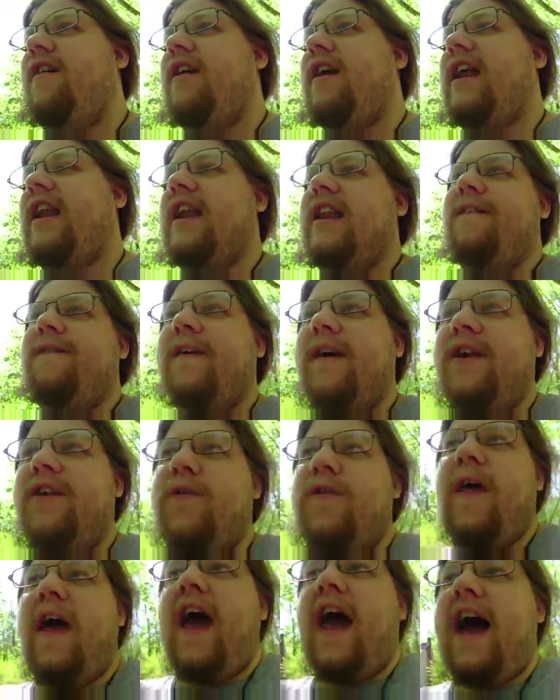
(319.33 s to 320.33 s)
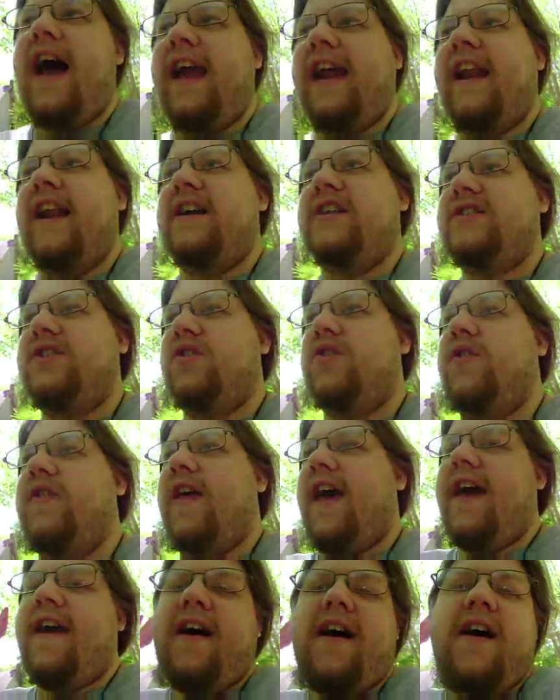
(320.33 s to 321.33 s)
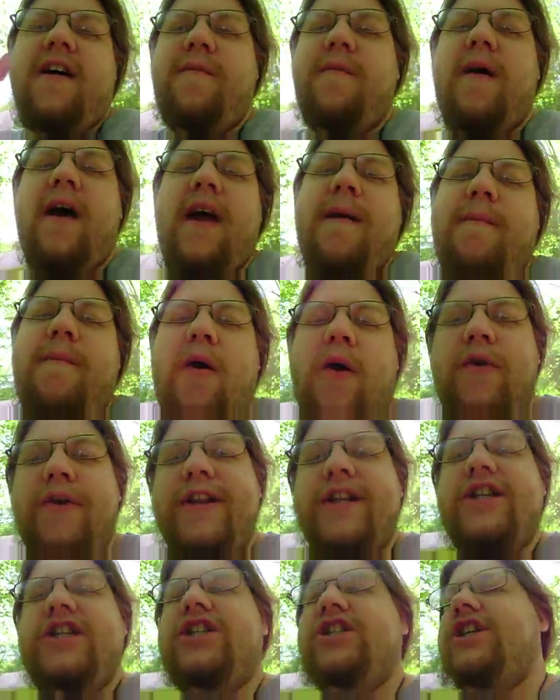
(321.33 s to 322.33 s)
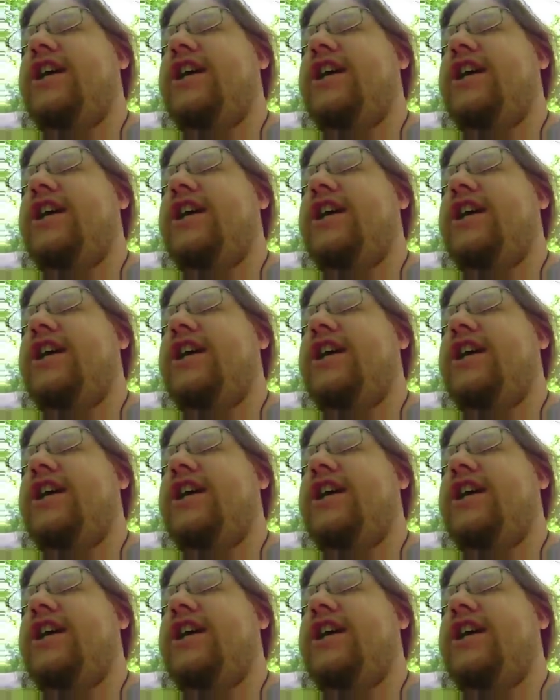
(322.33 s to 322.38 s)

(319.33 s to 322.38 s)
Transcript: And if I do that, I can also do that on my Pwnage